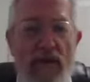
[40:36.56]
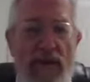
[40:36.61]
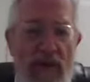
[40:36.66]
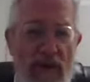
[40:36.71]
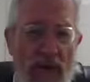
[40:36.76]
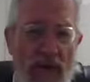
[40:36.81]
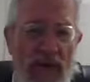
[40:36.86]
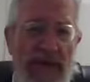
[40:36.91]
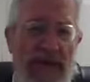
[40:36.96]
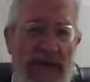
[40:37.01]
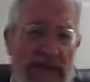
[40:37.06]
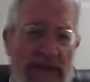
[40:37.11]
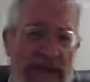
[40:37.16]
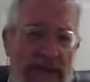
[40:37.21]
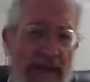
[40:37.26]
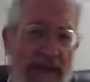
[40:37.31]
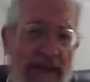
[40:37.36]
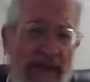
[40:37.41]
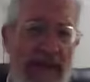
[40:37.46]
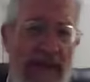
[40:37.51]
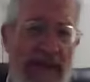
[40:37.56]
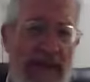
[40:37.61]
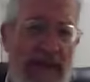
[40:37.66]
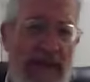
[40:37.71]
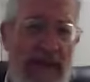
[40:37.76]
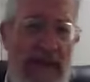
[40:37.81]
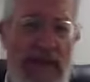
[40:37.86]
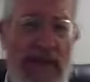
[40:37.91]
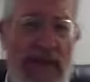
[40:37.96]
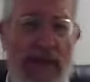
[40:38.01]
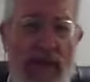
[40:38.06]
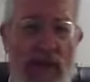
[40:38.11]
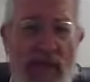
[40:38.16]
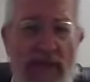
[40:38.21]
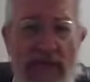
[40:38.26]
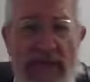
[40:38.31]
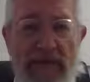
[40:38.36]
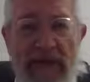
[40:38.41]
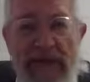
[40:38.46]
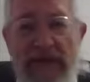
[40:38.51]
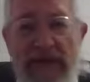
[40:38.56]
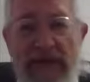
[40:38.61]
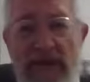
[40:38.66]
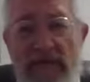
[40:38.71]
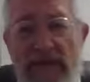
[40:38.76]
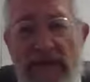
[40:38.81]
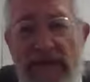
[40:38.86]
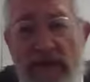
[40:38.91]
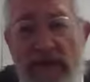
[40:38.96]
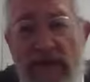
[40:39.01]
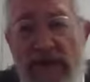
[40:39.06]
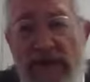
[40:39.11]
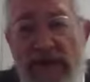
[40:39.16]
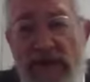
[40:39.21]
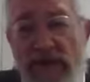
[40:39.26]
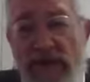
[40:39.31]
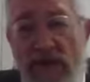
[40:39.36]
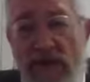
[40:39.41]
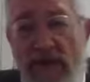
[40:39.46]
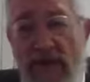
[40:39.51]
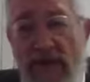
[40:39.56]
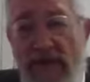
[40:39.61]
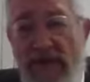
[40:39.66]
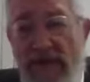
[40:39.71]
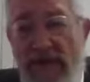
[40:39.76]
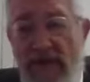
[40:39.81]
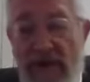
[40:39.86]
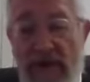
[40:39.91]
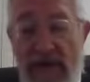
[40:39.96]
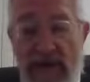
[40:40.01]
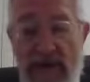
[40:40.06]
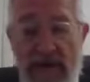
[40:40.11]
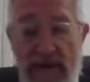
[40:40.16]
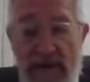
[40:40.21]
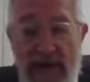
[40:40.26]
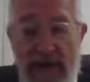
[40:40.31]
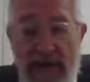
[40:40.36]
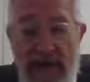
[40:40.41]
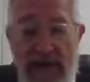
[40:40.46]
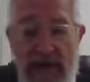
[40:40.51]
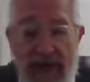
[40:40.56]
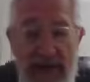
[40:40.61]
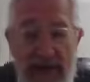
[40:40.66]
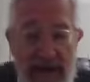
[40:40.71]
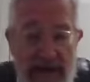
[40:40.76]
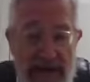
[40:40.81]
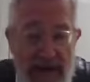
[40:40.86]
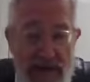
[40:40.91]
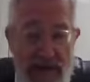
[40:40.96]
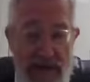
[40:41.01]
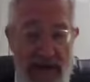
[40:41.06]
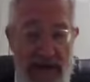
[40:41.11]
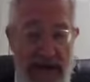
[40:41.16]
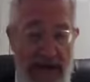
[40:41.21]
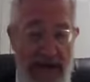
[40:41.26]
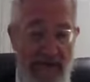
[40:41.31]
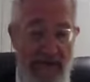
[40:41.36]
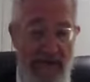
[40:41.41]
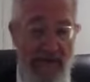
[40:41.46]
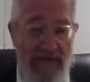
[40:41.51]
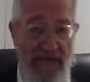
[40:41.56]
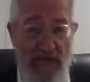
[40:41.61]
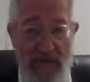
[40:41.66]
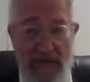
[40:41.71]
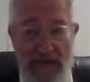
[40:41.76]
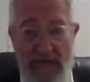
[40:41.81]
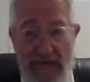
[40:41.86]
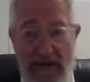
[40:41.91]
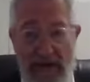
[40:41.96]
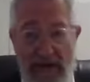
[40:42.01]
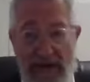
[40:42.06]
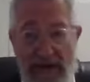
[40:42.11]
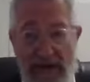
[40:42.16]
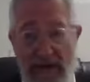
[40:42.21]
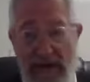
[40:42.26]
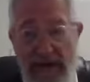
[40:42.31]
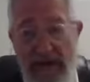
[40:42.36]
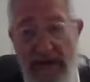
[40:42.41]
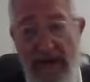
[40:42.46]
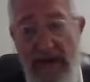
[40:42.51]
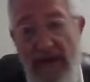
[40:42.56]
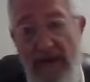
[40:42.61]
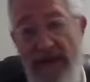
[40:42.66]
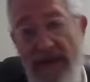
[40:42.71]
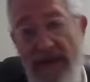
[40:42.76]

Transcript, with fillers: we ought to separate the men and the women at Simchas Beis Hashoeva. And the Gemara discusses what happened before the balcony.